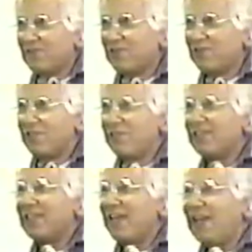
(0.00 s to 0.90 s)
So he
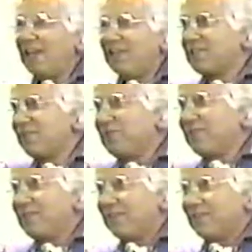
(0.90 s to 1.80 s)
began
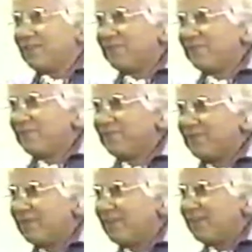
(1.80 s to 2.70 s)
something
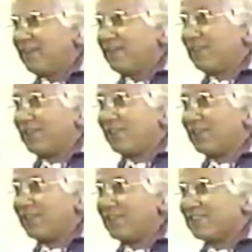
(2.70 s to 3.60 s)
at the
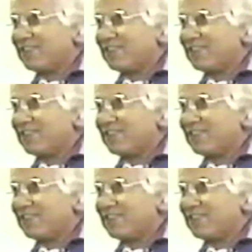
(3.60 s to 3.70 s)
cross.